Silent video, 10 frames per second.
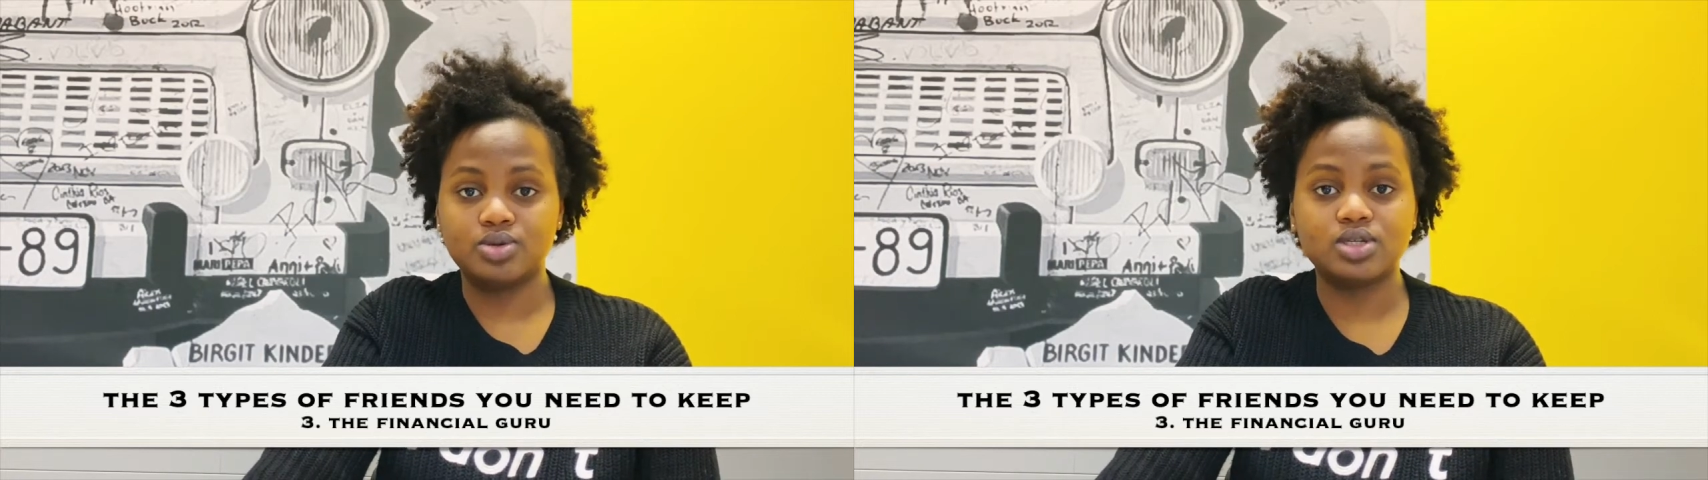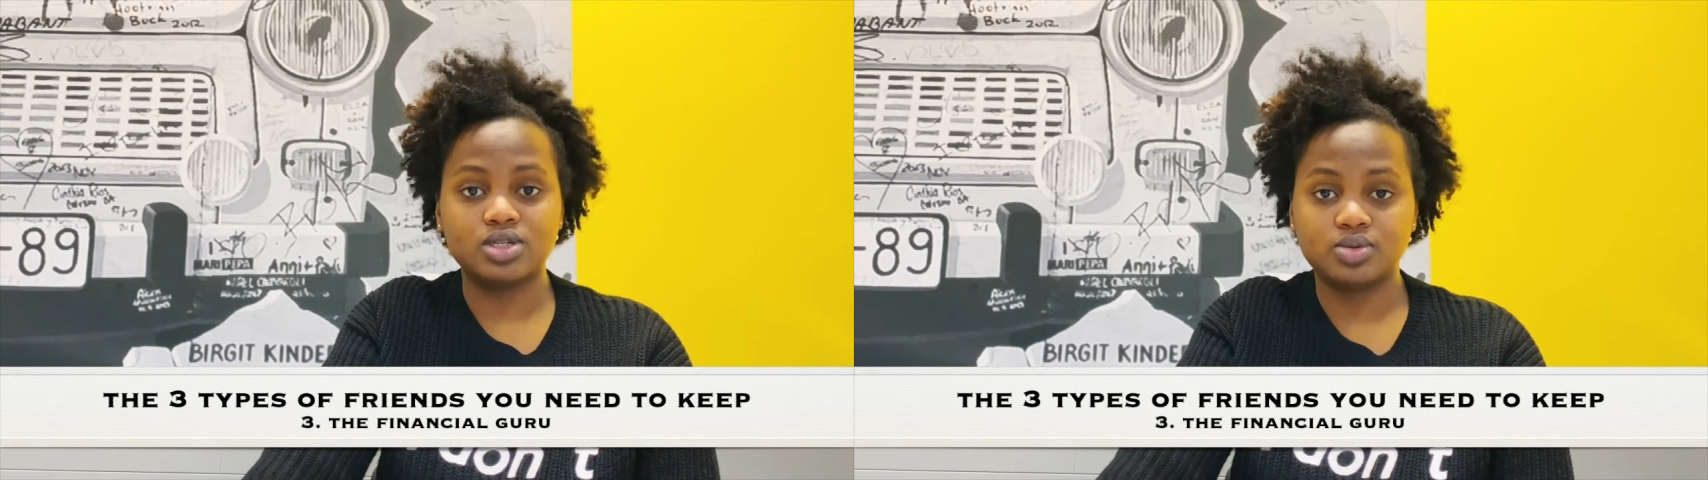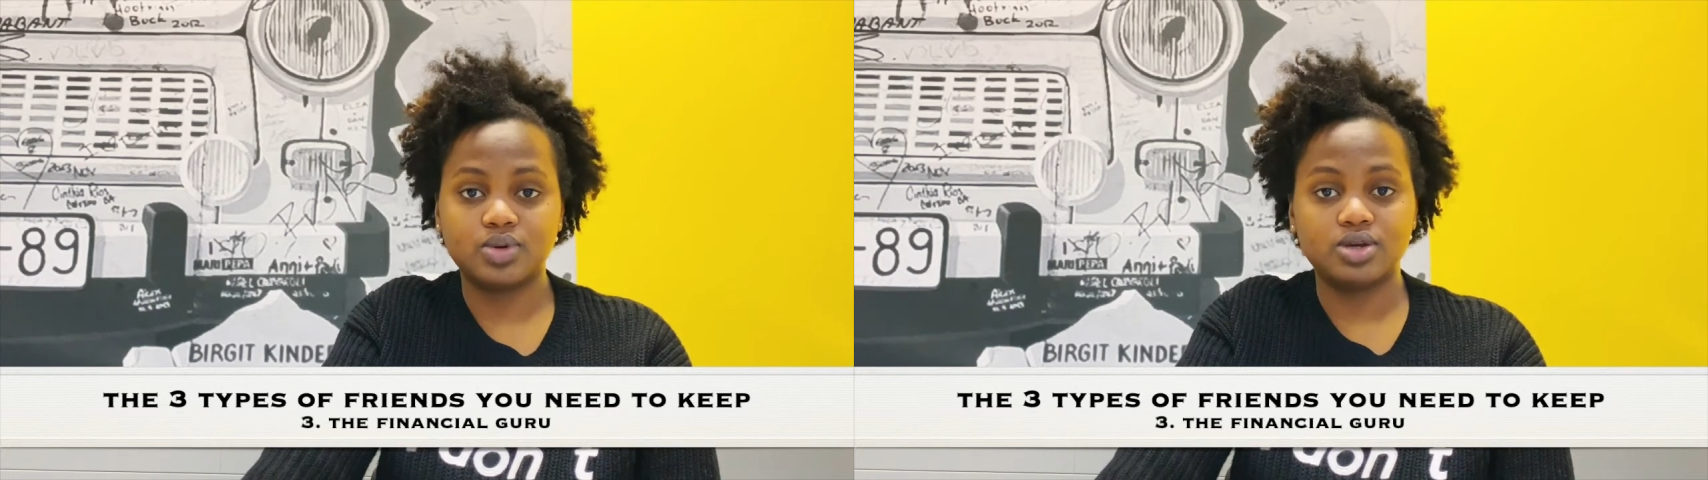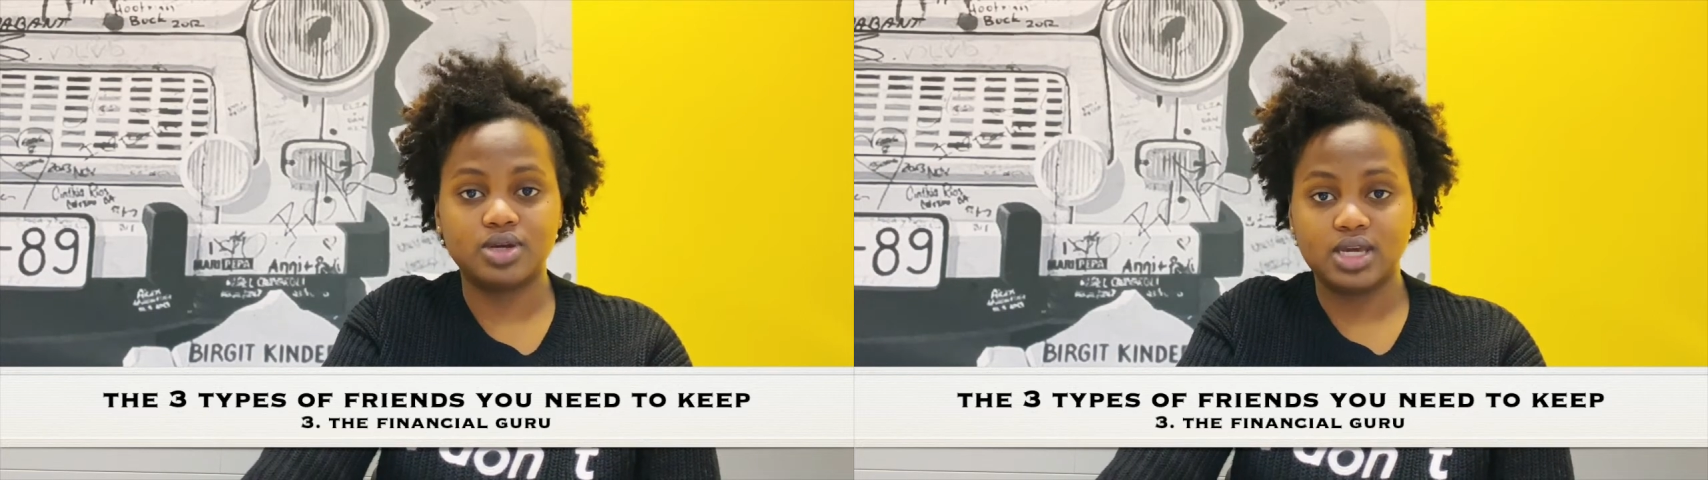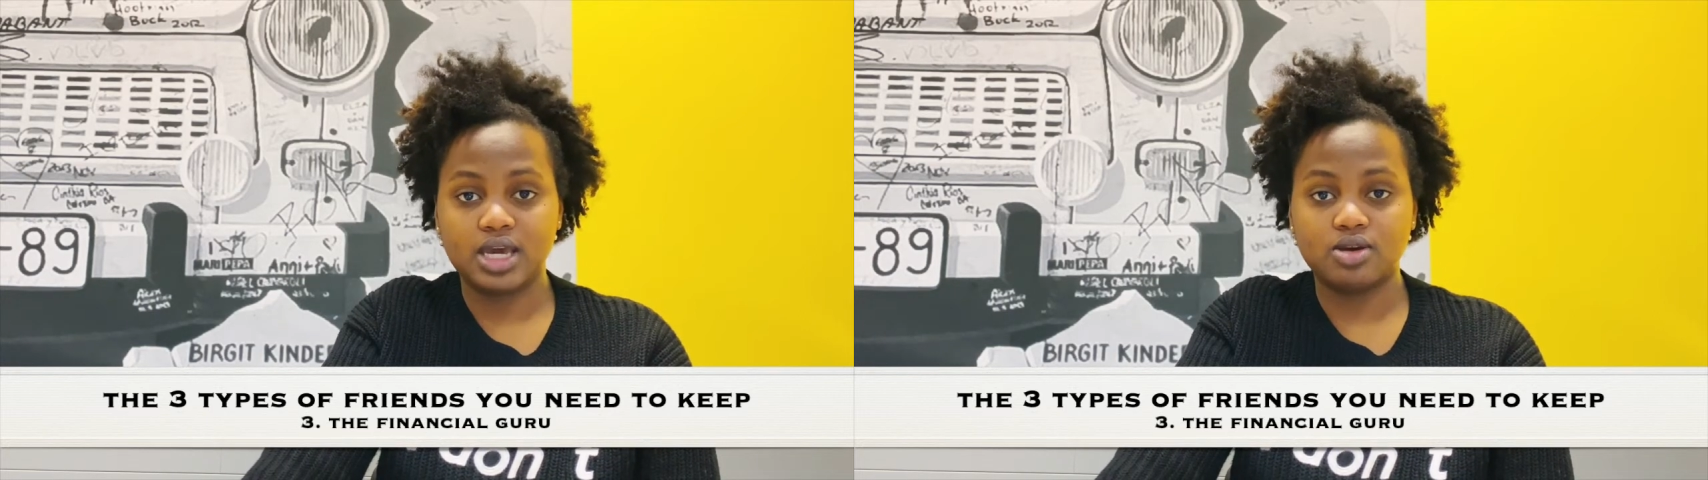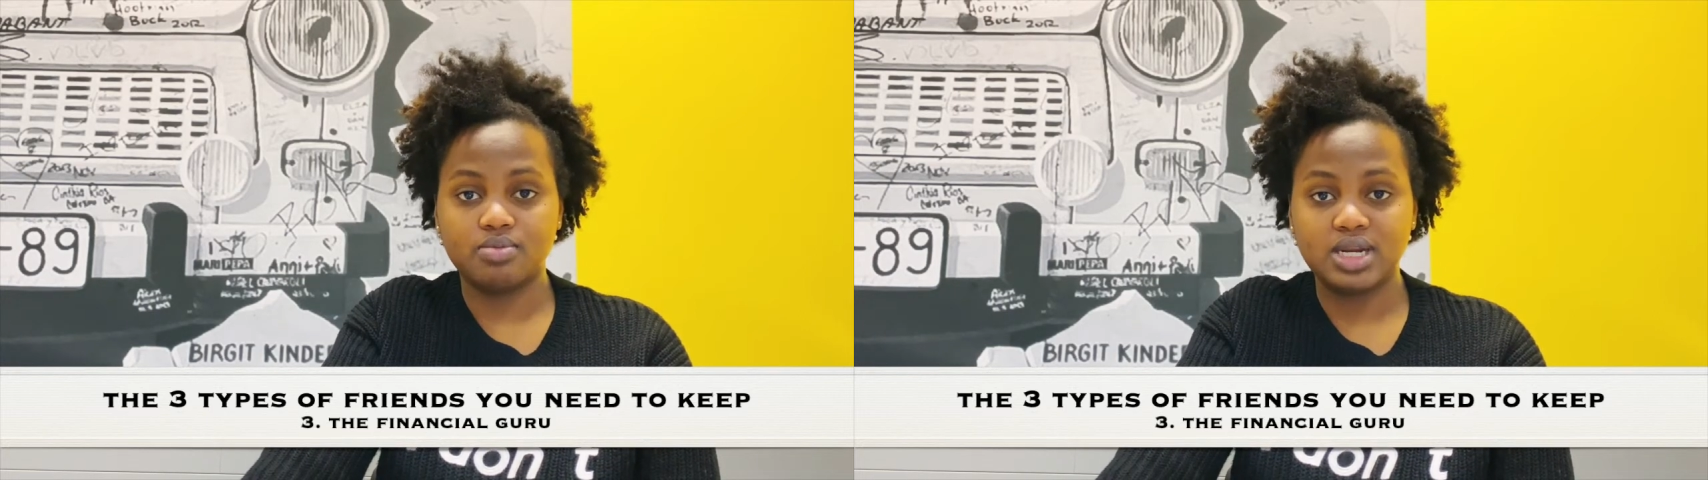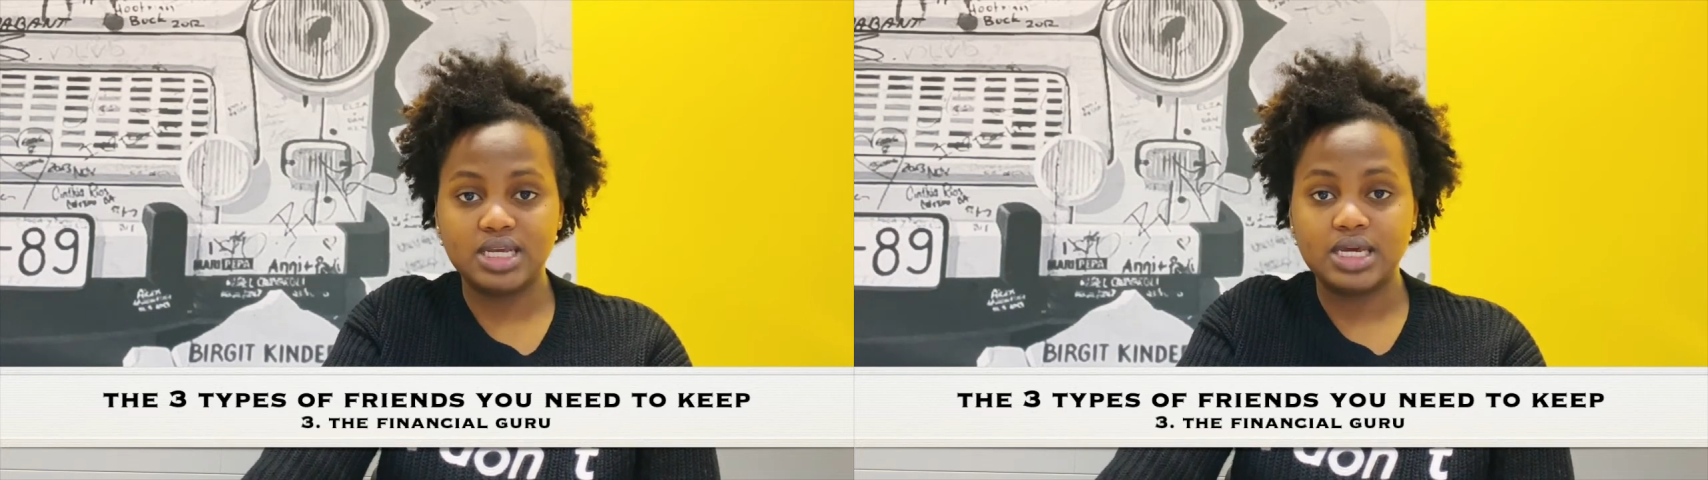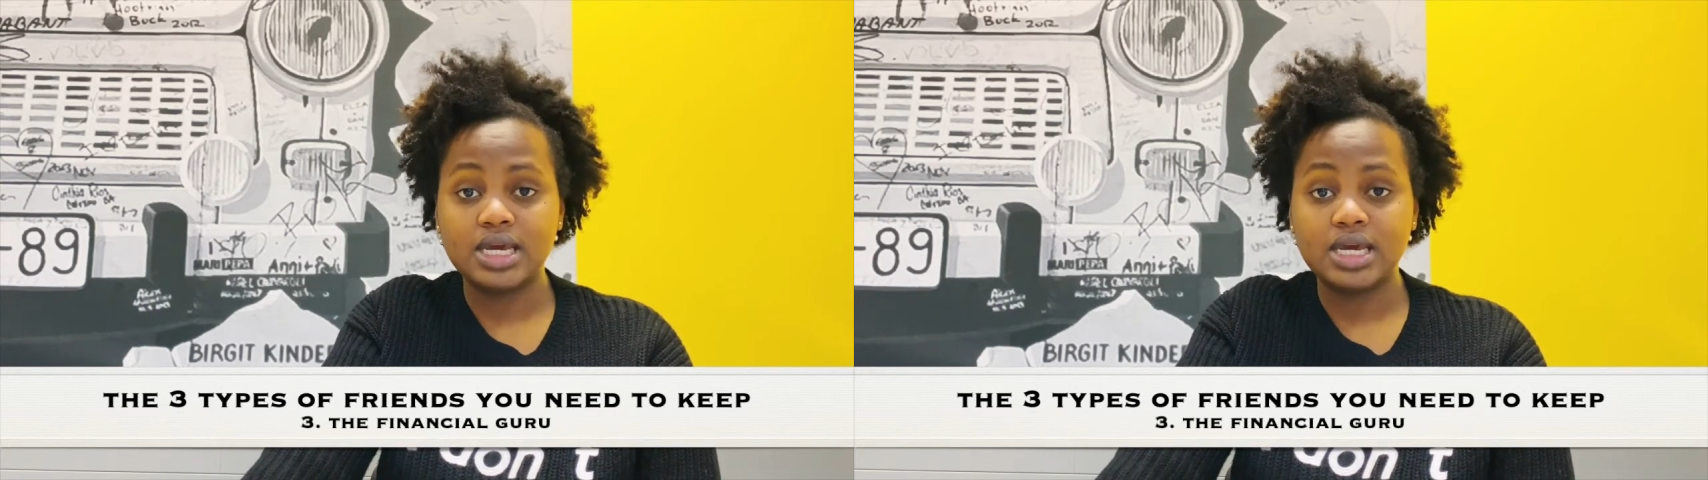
this is where you can get your money.